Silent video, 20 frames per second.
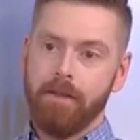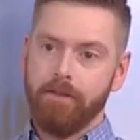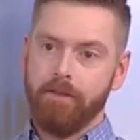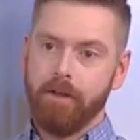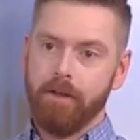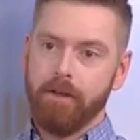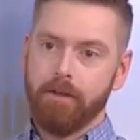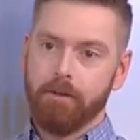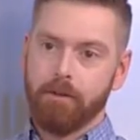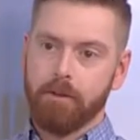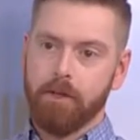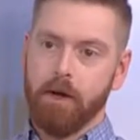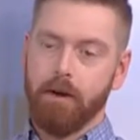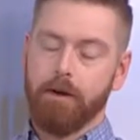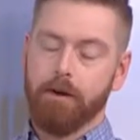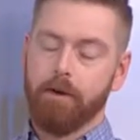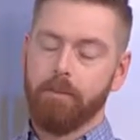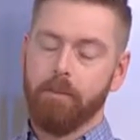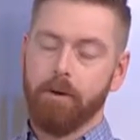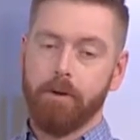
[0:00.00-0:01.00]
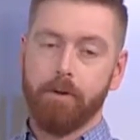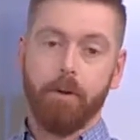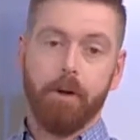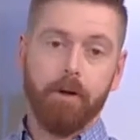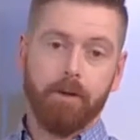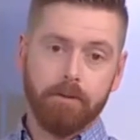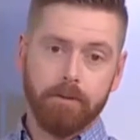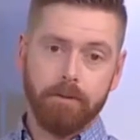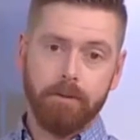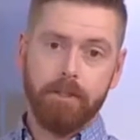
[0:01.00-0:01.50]
evening, we're talking about,
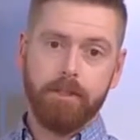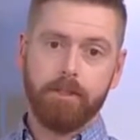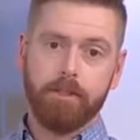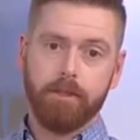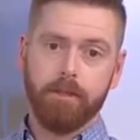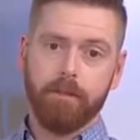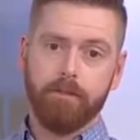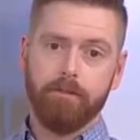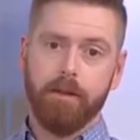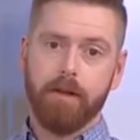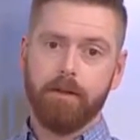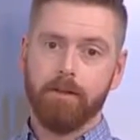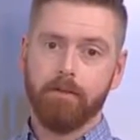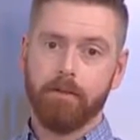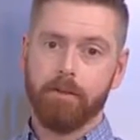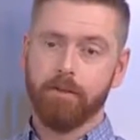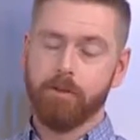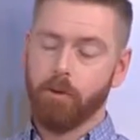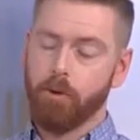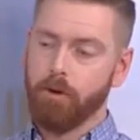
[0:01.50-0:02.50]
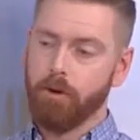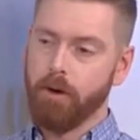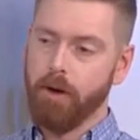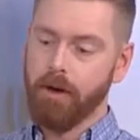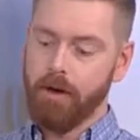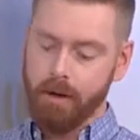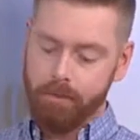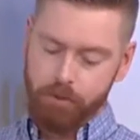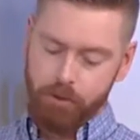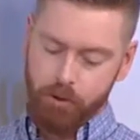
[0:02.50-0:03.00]
well, seasonal affective disorder,
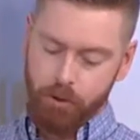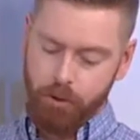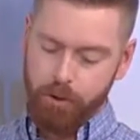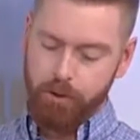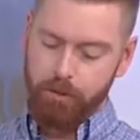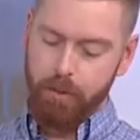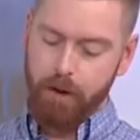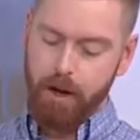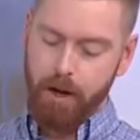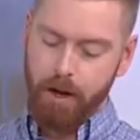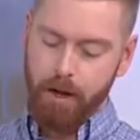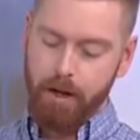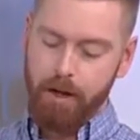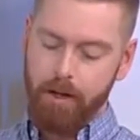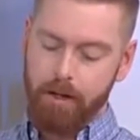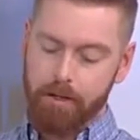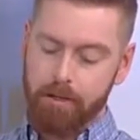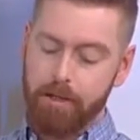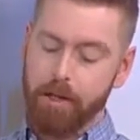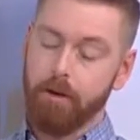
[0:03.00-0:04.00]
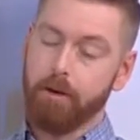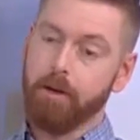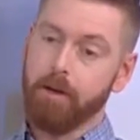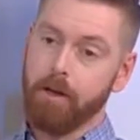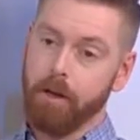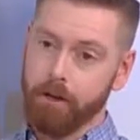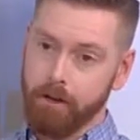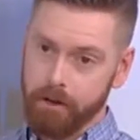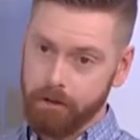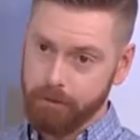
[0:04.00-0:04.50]
and I'm joined by Sara
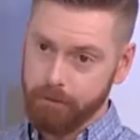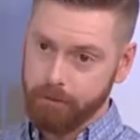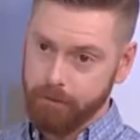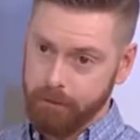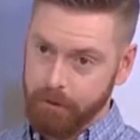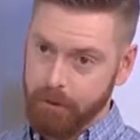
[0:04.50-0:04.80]
Jungen,